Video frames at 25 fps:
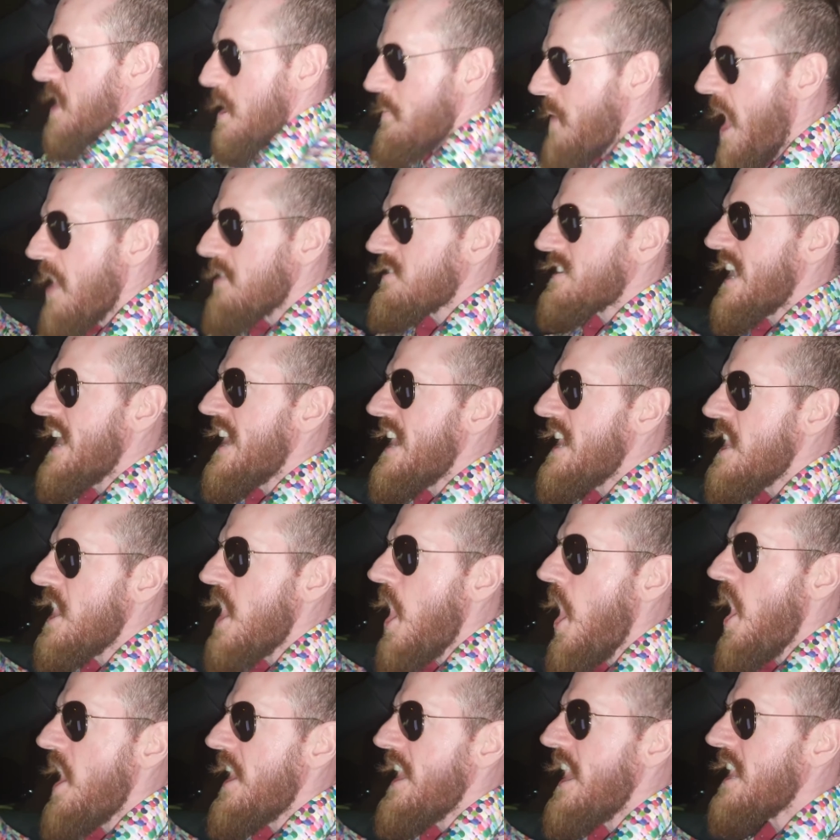come out,
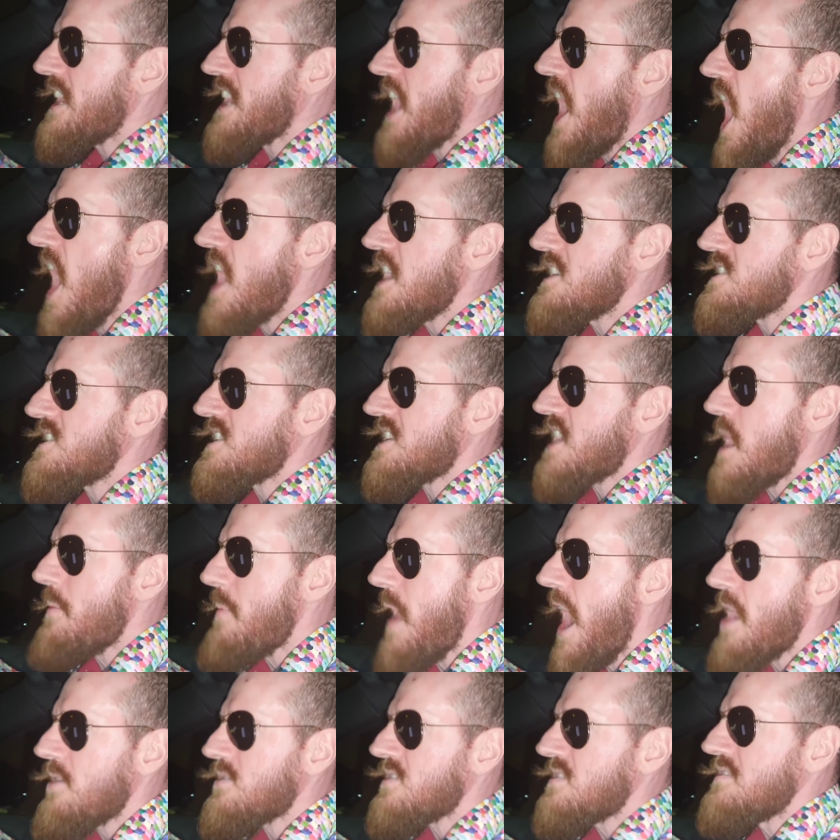Leo, you cunt. Come
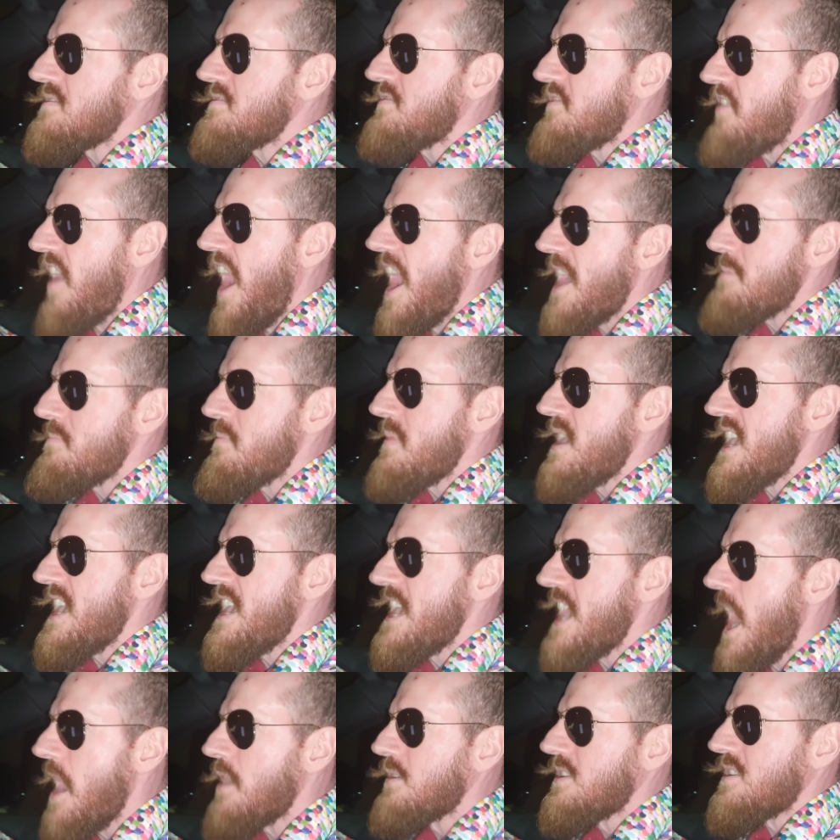out and fight
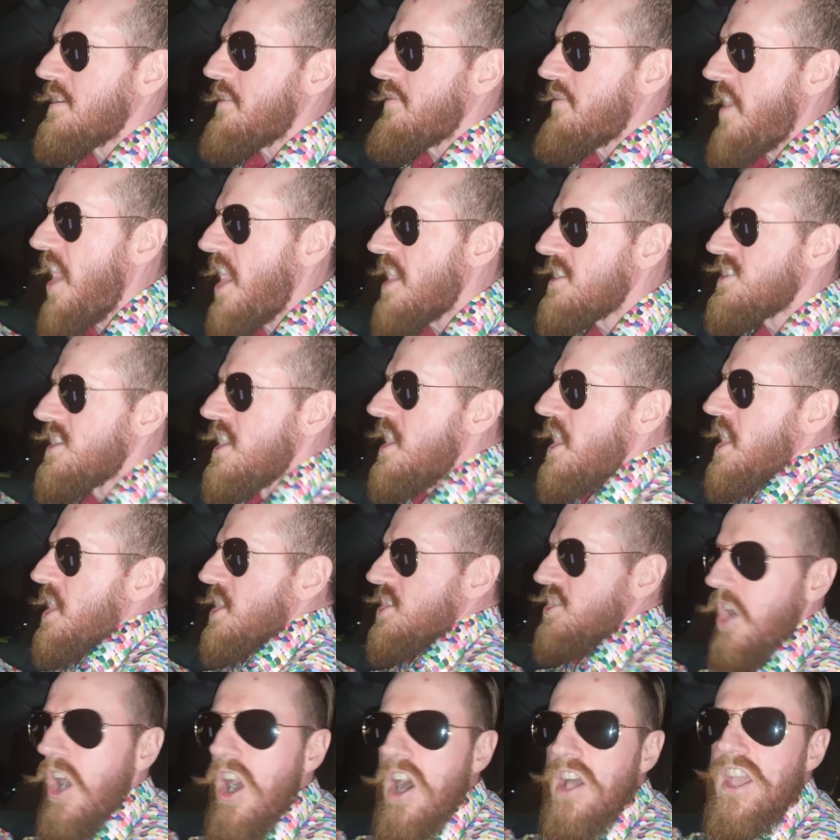me out the front.
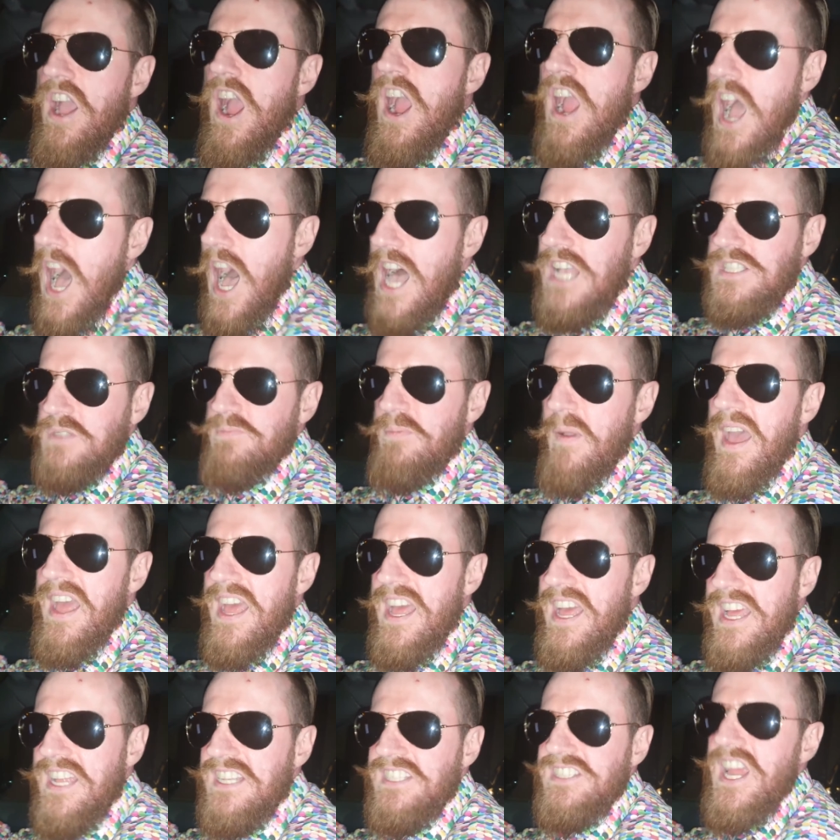Show your
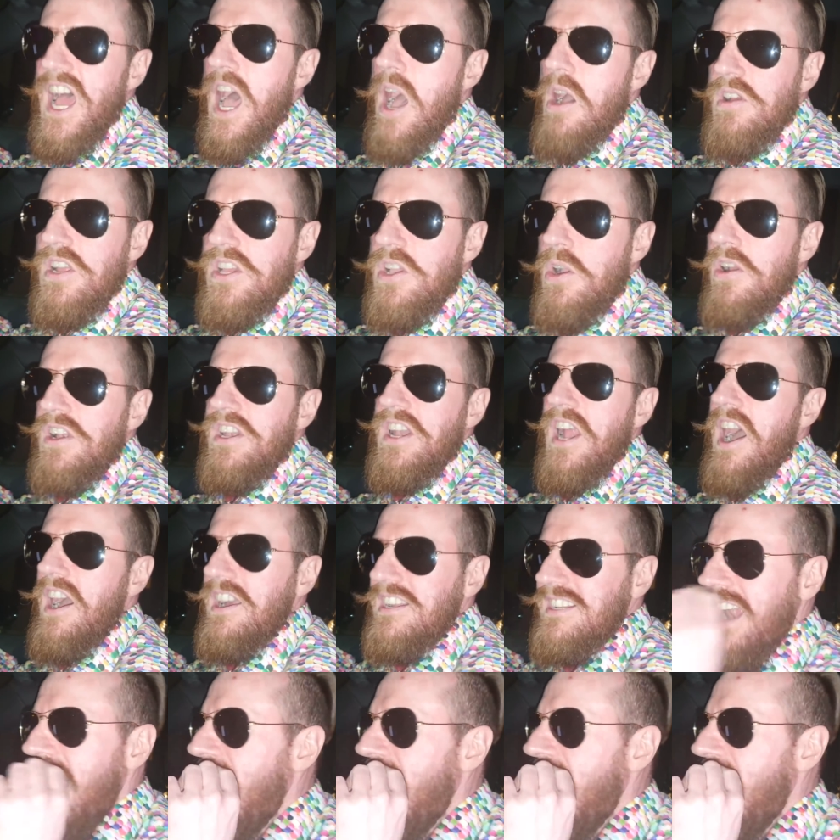husband how you look